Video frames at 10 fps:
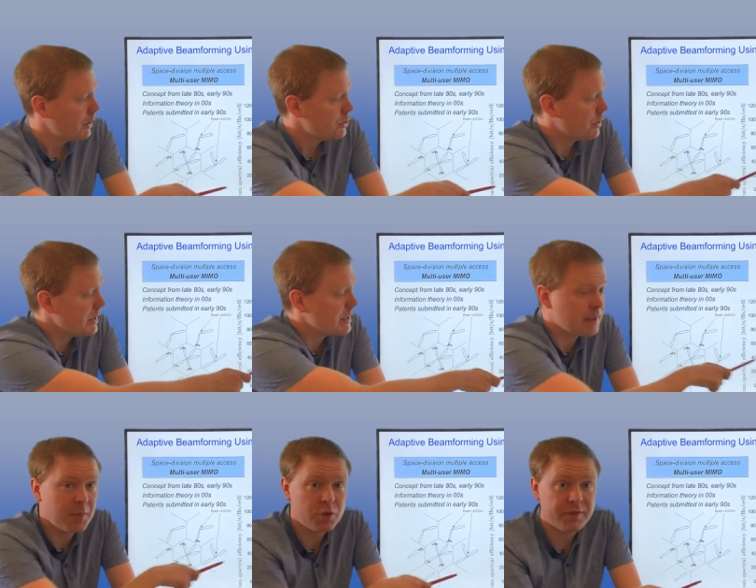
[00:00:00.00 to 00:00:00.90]
So this is
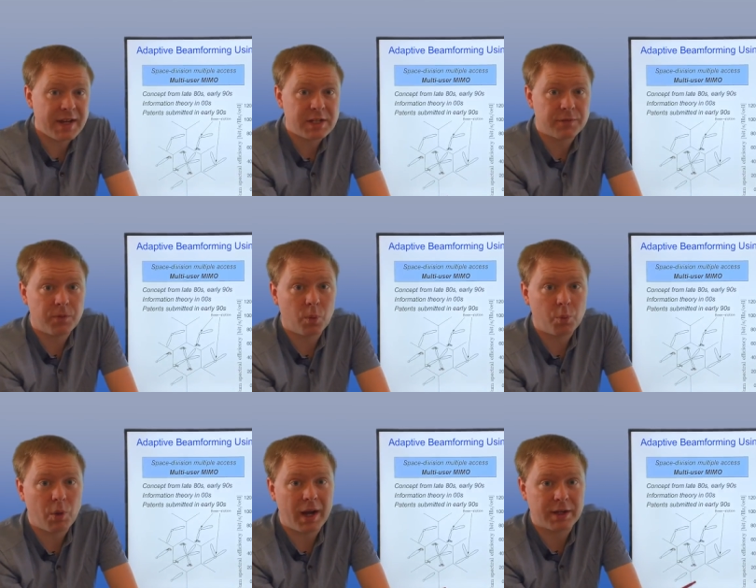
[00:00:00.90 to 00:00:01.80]
the motivation
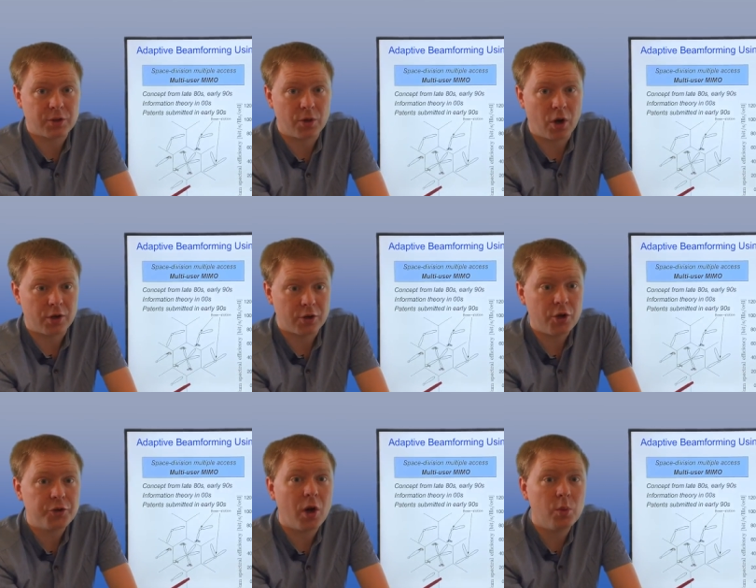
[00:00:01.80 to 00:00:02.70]
for why you are
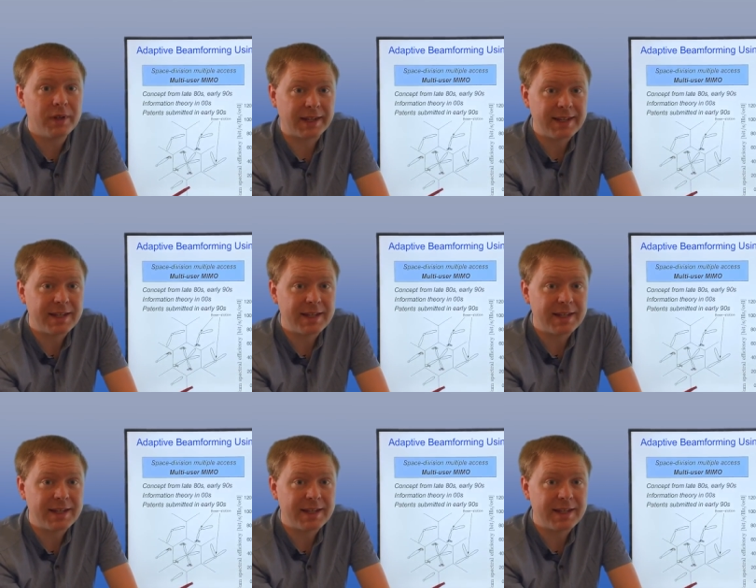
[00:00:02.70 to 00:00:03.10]
not only